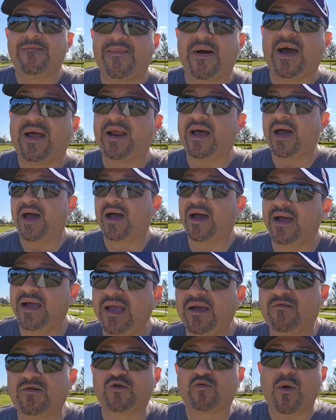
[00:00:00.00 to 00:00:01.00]

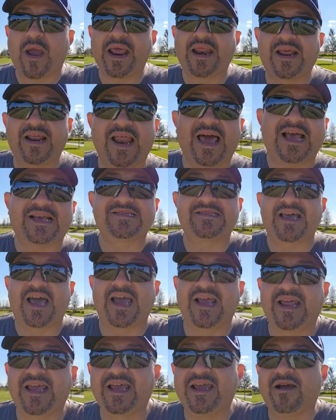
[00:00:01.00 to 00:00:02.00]
but it was raining last
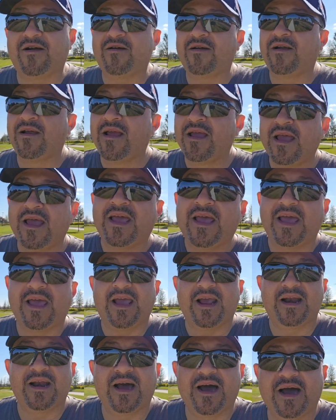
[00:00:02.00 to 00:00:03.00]
night here
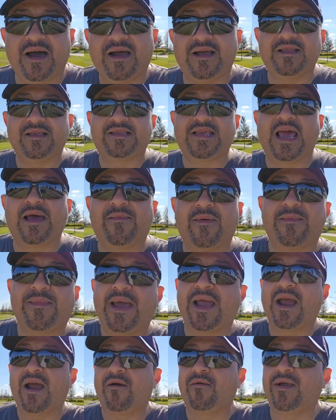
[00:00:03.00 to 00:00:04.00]
in the Tampa
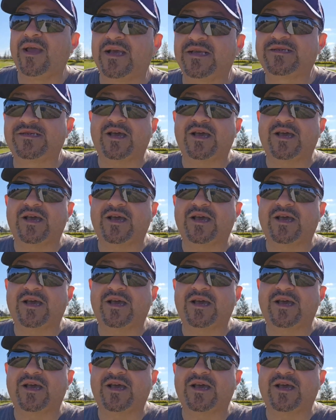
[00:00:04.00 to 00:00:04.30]
Bay area.